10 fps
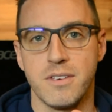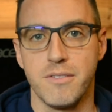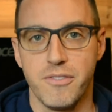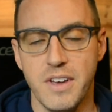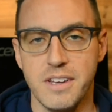on
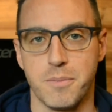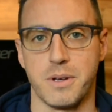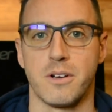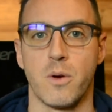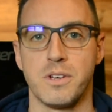Facebook.
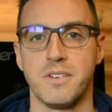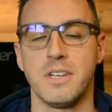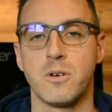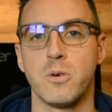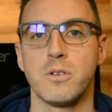You're going to see
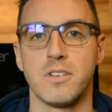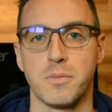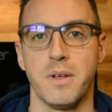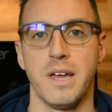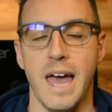Google
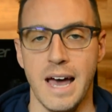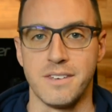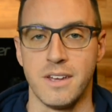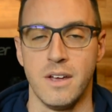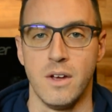display ads.
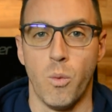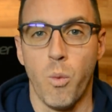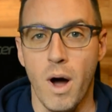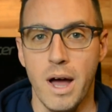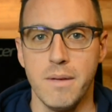
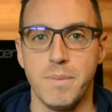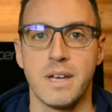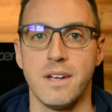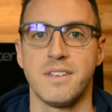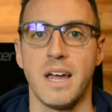Why?
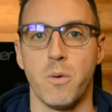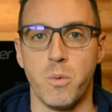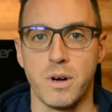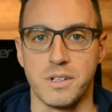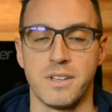Because that
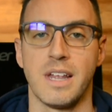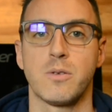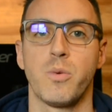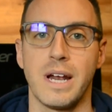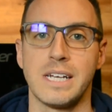works. And that's
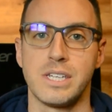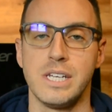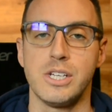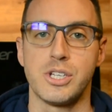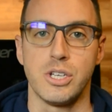what I
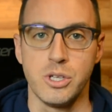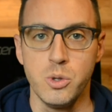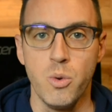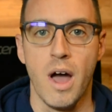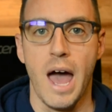teach
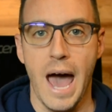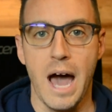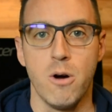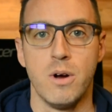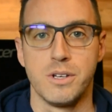you
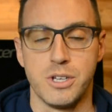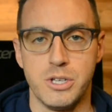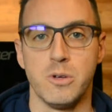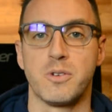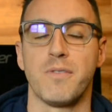how to
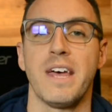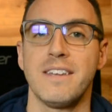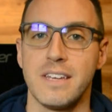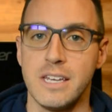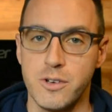do. So if
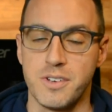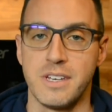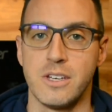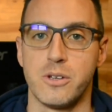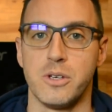that's
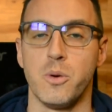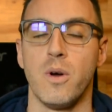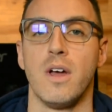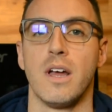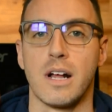interesting to you,
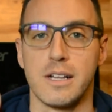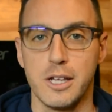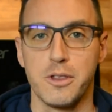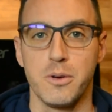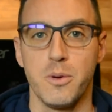
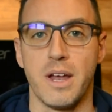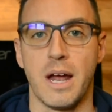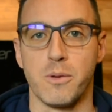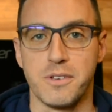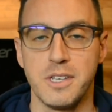click through and I
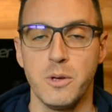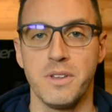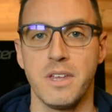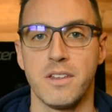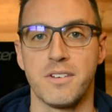will see you on
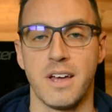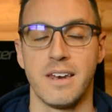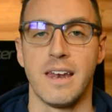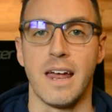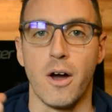the other side,
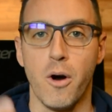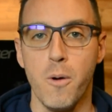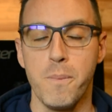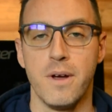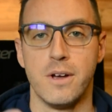and I
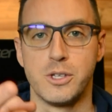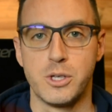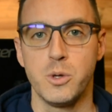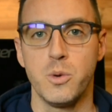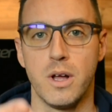hope
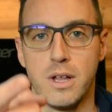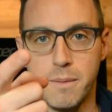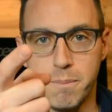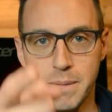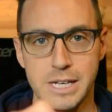to
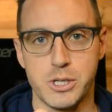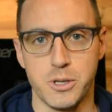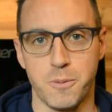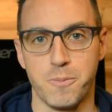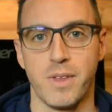meet
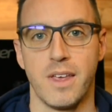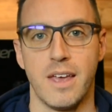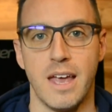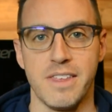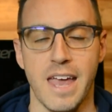you
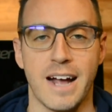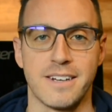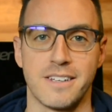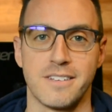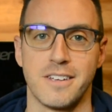in the
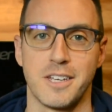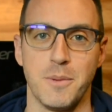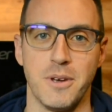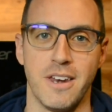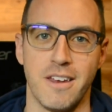Hacktics
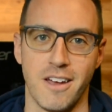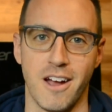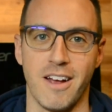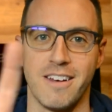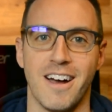community. All
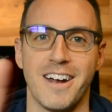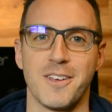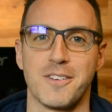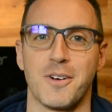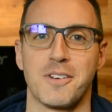right,
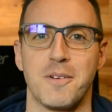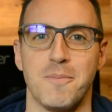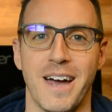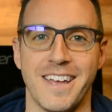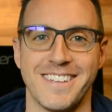adios, folks. Bye.